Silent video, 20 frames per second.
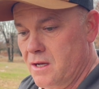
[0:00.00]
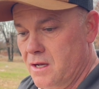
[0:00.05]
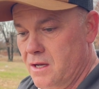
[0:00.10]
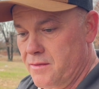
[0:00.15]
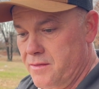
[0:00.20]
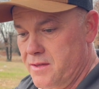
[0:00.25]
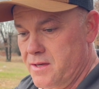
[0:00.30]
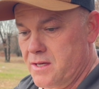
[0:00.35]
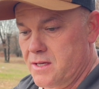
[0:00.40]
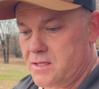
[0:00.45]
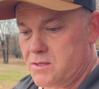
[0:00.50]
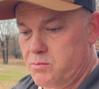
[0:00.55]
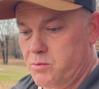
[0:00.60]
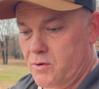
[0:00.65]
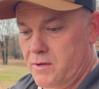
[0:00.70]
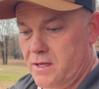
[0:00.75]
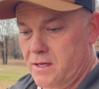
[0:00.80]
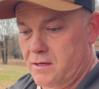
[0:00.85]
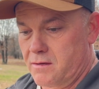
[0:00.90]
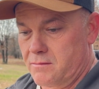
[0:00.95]
This will
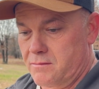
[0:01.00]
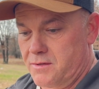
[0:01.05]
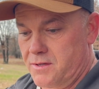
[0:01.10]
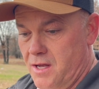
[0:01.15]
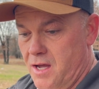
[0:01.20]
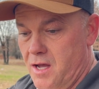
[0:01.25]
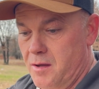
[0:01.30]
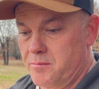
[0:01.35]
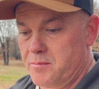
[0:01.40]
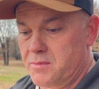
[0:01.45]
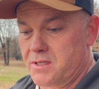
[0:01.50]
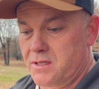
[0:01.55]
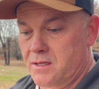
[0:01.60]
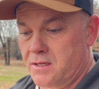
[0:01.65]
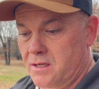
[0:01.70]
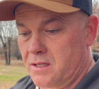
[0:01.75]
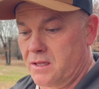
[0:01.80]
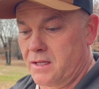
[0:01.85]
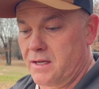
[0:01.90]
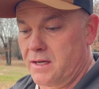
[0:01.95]
get dumped
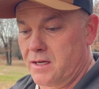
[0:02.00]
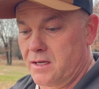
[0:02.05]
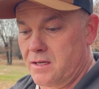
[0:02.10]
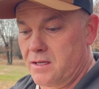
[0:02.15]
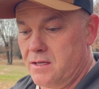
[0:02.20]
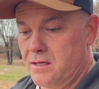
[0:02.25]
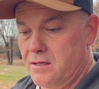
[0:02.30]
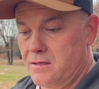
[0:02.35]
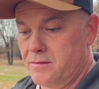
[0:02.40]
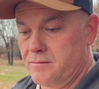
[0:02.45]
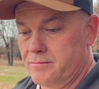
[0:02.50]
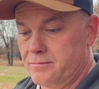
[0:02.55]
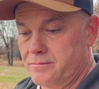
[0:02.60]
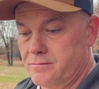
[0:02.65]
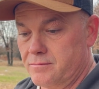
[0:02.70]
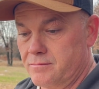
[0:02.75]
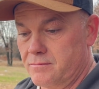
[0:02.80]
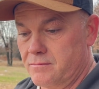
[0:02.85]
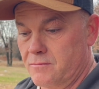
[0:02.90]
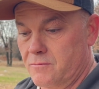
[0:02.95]
and cleaned
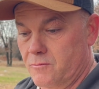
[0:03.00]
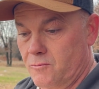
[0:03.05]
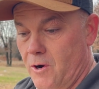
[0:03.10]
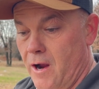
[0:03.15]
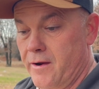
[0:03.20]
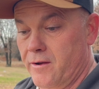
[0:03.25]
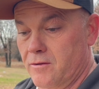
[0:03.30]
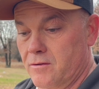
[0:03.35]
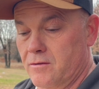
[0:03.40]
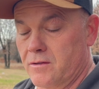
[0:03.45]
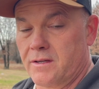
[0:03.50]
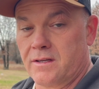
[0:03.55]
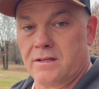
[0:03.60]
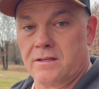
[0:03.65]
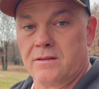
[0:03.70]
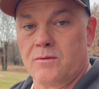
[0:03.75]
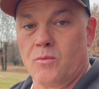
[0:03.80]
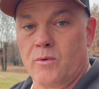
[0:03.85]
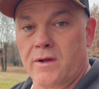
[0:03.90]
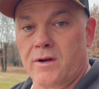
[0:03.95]
regularly
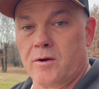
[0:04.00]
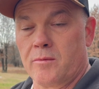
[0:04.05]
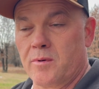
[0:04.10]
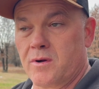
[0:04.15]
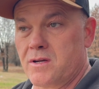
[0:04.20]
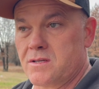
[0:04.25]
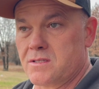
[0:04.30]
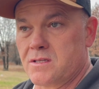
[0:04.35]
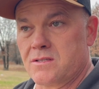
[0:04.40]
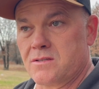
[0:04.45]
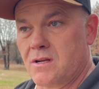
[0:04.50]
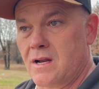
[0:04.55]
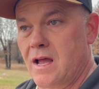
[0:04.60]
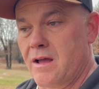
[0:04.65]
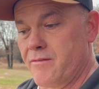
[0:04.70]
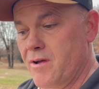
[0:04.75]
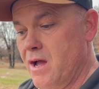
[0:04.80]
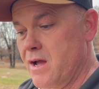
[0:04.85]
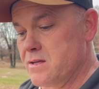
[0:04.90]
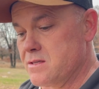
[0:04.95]
in the winter because it's going to
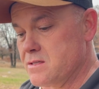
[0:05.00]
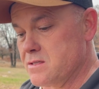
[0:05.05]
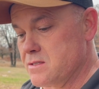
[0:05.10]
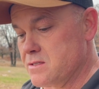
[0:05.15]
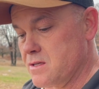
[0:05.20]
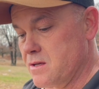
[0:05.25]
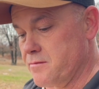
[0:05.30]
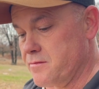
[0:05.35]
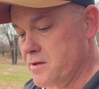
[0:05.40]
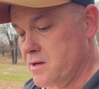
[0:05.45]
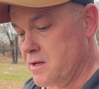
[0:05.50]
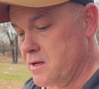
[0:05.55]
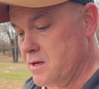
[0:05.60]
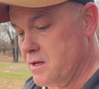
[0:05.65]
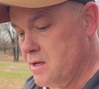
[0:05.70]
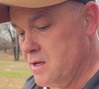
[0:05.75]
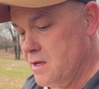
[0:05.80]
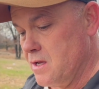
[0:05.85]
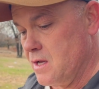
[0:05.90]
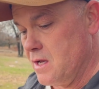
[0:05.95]
have ice and stuff in it.
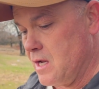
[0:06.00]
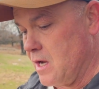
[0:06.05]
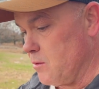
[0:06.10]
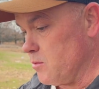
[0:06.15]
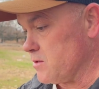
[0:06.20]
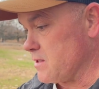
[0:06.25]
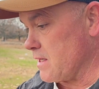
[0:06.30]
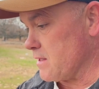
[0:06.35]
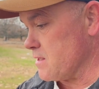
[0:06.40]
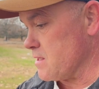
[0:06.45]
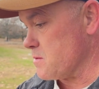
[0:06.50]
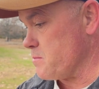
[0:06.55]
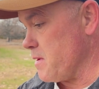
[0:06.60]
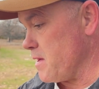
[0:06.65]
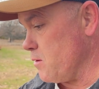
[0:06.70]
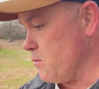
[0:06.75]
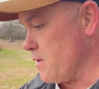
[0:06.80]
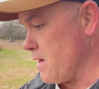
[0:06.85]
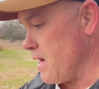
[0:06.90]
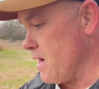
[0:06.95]
I want to take this
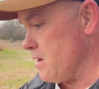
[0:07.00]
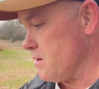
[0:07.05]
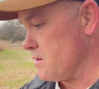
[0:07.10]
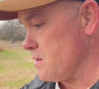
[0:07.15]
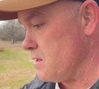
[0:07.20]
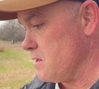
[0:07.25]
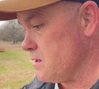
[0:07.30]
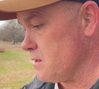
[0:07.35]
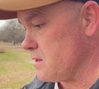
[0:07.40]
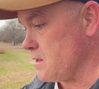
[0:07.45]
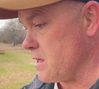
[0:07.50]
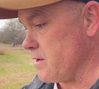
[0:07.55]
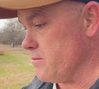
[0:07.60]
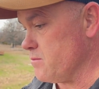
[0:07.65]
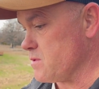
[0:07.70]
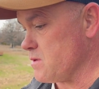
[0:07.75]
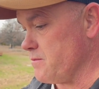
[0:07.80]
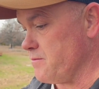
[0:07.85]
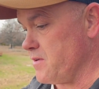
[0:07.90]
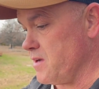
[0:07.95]
metal one out, give them
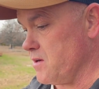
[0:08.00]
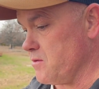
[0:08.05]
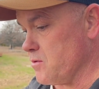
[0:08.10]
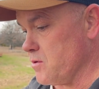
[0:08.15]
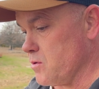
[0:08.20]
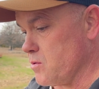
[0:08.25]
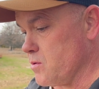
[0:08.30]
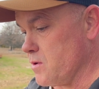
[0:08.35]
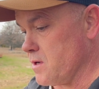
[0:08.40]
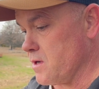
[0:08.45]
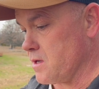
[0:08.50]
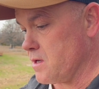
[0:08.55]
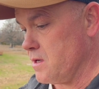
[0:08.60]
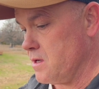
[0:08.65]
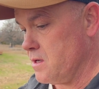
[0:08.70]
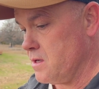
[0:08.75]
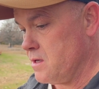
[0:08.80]
some feed real quick,